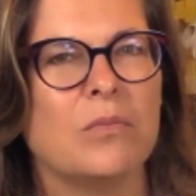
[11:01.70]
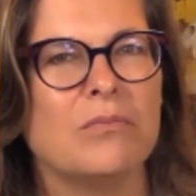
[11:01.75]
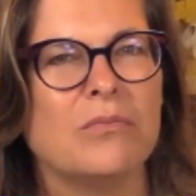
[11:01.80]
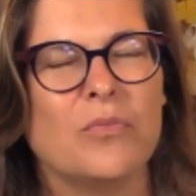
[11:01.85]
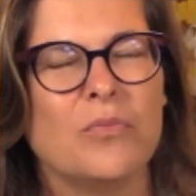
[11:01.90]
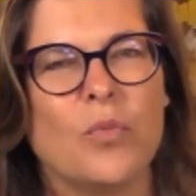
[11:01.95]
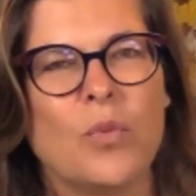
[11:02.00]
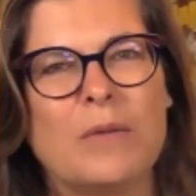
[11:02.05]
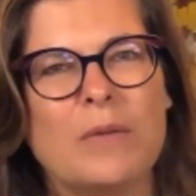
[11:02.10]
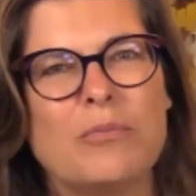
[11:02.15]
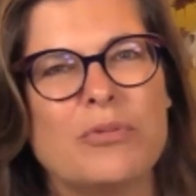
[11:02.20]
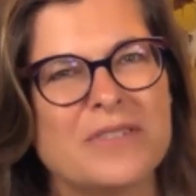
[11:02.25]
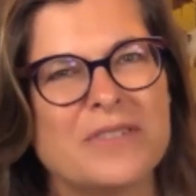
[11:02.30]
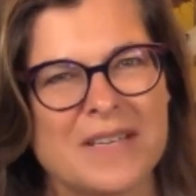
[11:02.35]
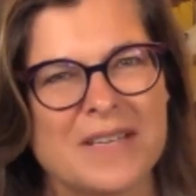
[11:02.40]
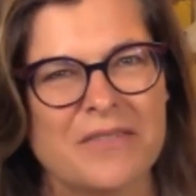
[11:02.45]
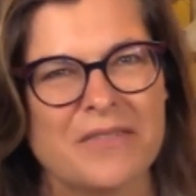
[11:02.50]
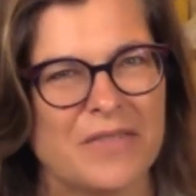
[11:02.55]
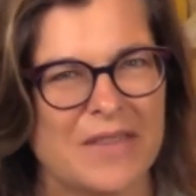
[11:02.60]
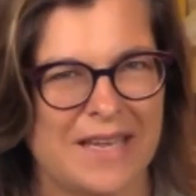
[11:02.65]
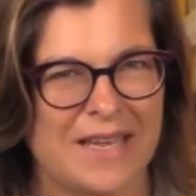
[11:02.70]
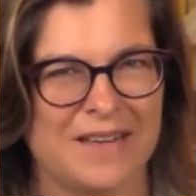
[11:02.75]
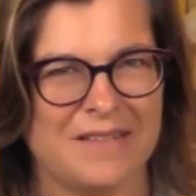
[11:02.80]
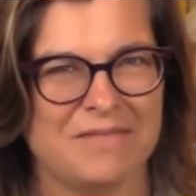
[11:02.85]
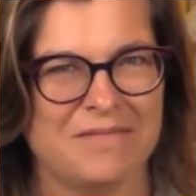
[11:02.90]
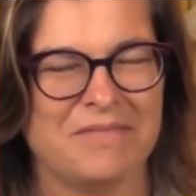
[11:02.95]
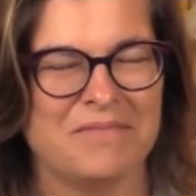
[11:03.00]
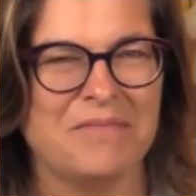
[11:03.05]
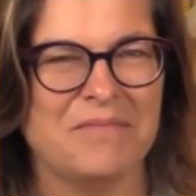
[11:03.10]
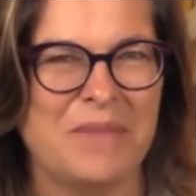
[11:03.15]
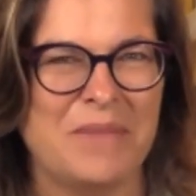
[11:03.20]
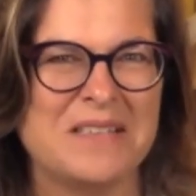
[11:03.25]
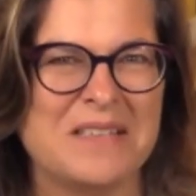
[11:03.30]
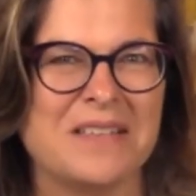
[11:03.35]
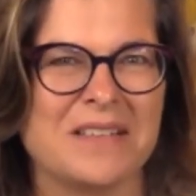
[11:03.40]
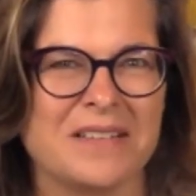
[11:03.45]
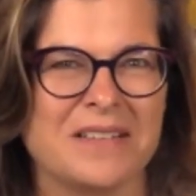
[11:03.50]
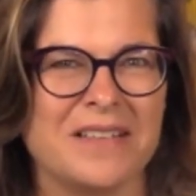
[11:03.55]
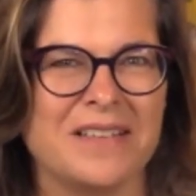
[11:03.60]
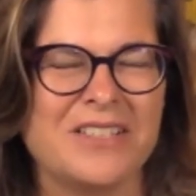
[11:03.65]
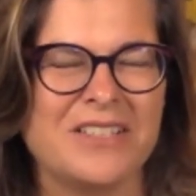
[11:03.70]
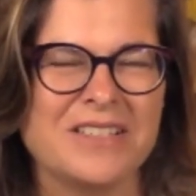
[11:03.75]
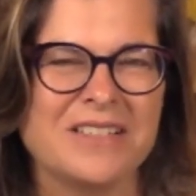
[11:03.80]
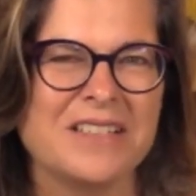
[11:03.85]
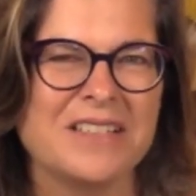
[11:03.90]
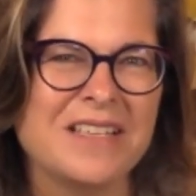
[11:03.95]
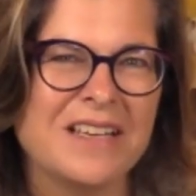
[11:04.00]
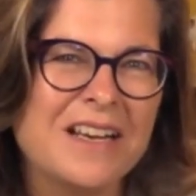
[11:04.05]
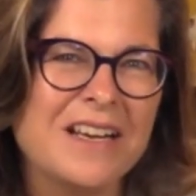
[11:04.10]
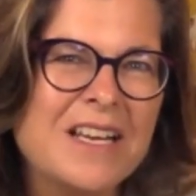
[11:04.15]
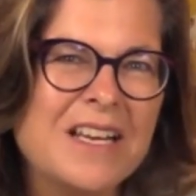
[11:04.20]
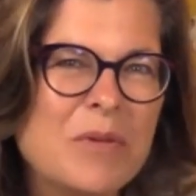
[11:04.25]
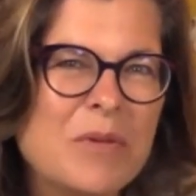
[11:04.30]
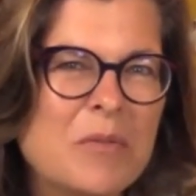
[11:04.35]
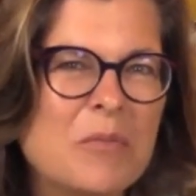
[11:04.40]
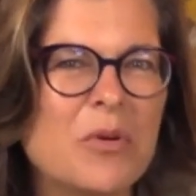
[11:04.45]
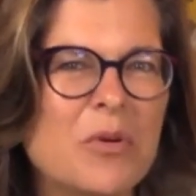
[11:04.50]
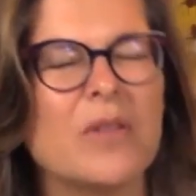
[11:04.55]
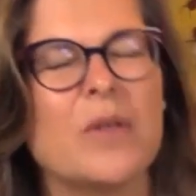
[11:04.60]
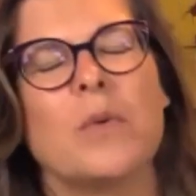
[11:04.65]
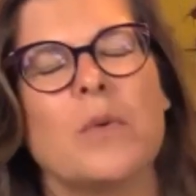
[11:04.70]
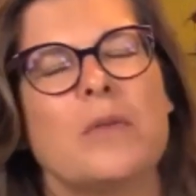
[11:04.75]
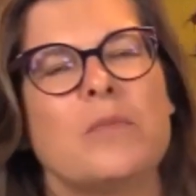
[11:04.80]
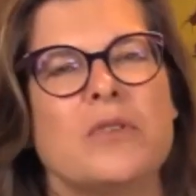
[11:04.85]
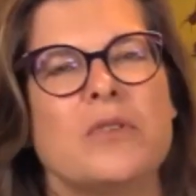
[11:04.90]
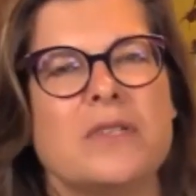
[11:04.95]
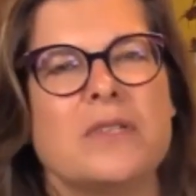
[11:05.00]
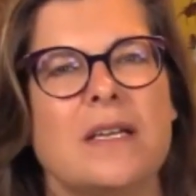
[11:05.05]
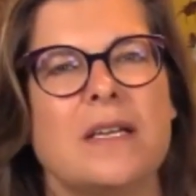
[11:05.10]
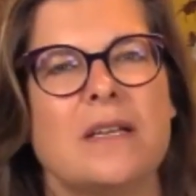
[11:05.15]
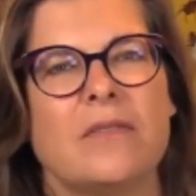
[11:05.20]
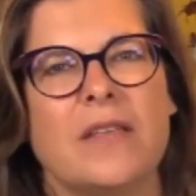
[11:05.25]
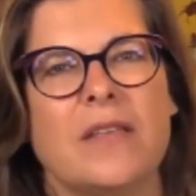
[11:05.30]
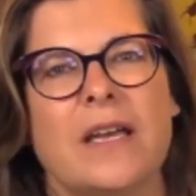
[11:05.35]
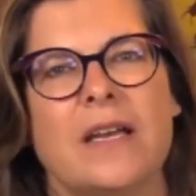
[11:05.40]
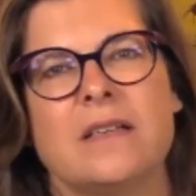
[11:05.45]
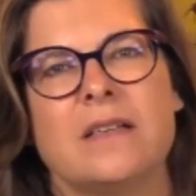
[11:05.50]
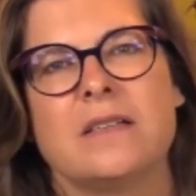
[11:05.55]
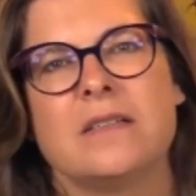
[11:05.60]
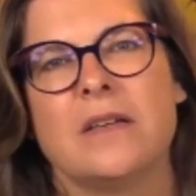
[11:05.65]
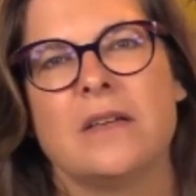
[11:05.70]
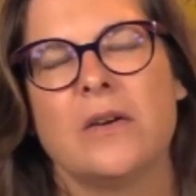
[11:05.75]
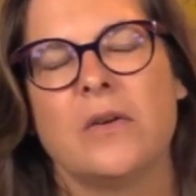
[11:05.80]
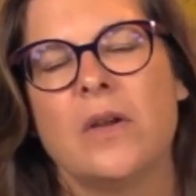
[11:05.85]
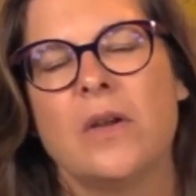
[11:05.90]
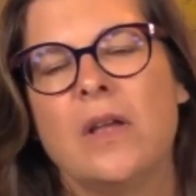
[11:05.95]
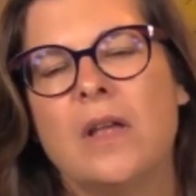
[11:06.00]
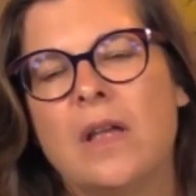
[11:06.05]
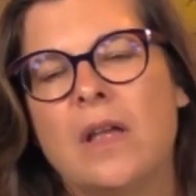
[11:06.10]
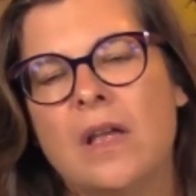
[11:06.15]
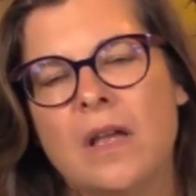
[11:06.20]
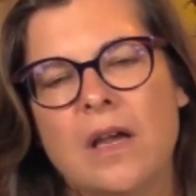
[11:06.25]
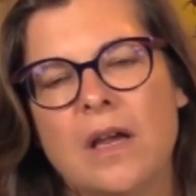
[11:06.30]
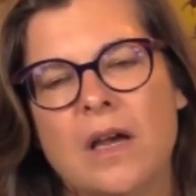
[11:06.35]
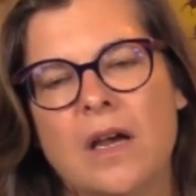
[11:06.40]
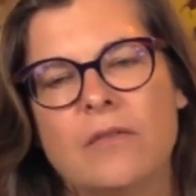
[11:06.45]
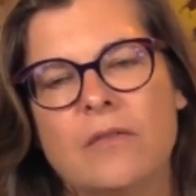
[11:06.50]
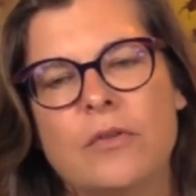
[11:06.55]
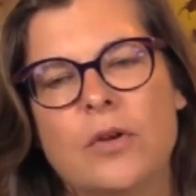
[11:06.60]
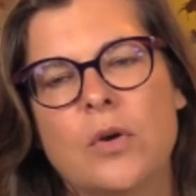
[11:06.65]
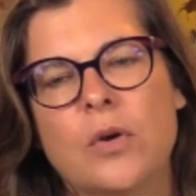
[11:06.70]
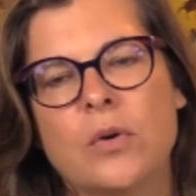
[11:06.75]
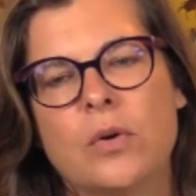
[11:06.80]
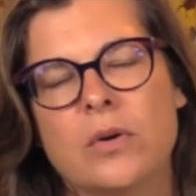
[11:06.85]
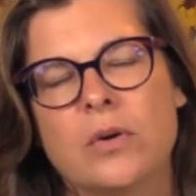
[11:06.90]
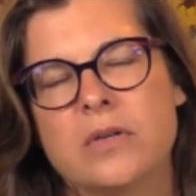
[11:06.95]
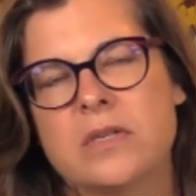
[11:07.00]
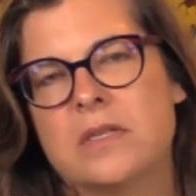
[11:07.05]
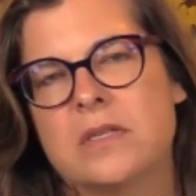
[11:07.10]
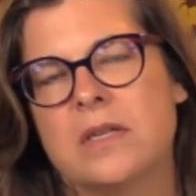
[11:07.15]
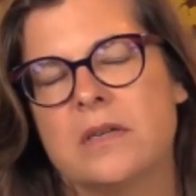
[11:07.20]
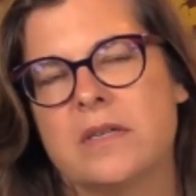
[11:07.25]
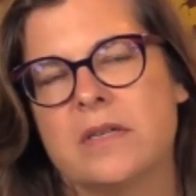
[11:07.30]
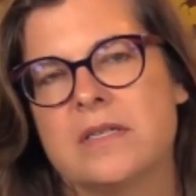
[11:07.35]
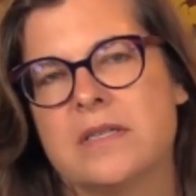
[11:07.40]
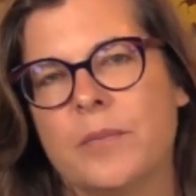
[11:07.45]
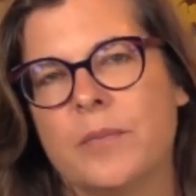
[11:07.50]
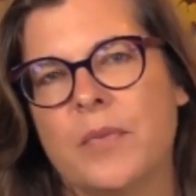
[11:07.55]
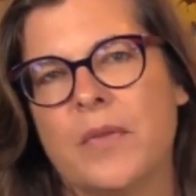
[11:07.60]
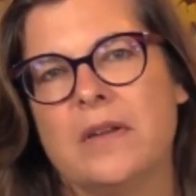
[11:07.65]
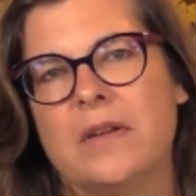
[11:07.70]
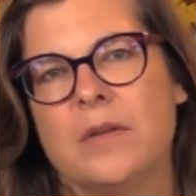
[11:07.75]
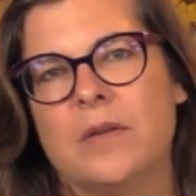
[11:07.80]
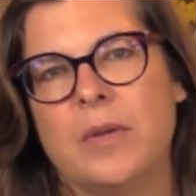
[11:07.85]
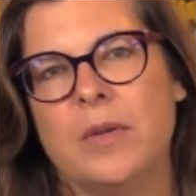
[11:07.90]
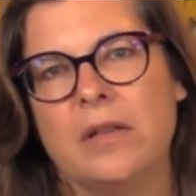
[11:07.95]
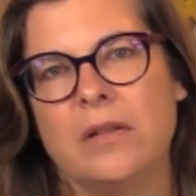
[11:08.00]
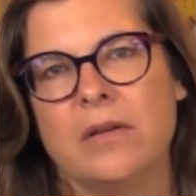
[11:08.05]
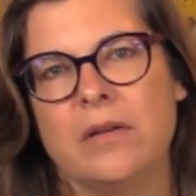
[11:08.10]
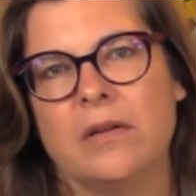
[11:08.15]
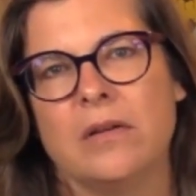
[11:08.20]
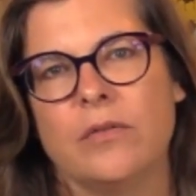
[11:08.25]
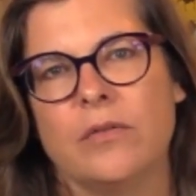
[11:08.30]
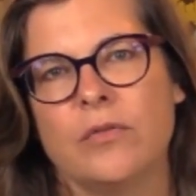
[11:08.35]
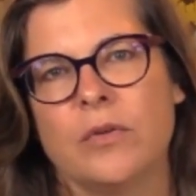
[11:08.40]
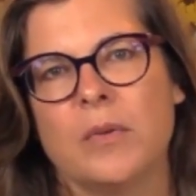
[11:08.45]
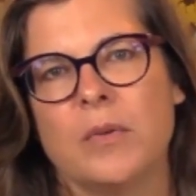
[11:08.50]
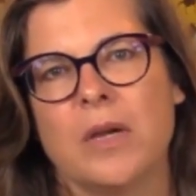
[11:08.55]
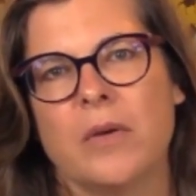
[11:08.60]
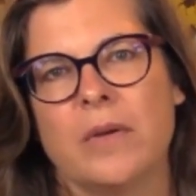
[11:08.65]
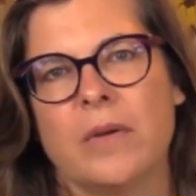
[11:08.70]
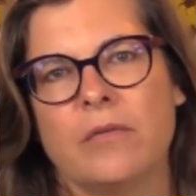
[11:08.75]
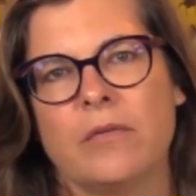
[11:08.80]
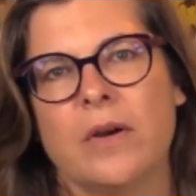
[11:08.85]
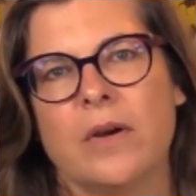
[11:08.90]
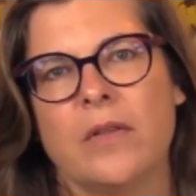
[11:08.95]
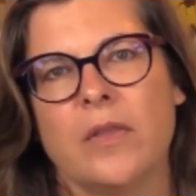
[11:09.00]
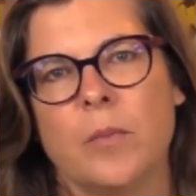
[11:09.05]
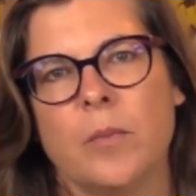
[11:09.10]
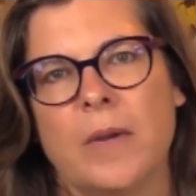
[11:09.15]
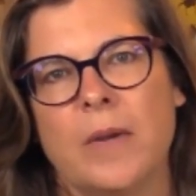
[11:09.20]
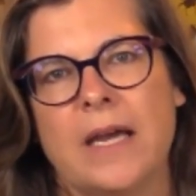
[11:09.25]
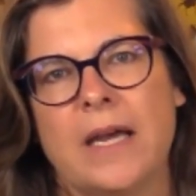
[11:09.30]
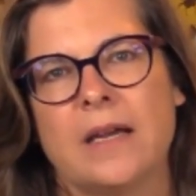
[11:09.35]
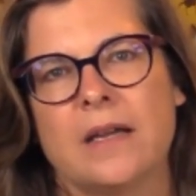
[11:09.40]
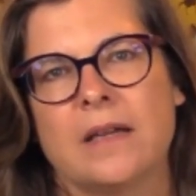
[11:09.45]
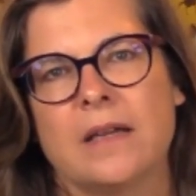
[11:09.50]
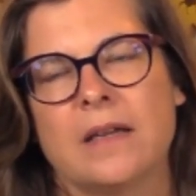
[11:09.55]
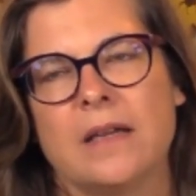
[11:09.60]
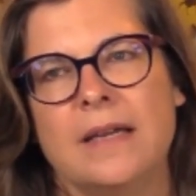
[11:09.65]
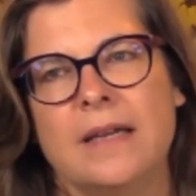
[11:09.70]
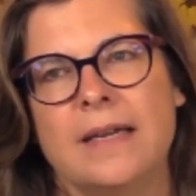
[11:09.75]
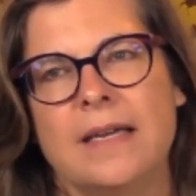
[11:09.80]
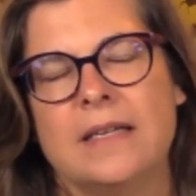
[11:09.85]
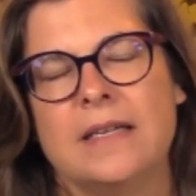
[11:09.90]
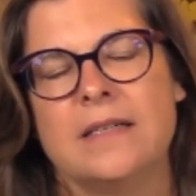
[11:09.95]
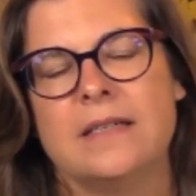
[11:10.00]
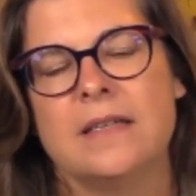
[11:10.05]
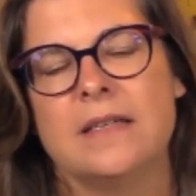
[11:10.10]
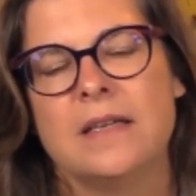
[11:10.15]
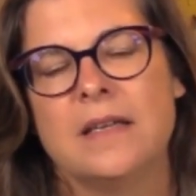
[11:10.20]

1% of that, basically, just a tiny bit more than 1% of that. So of course there is something to be learned from going farther back. And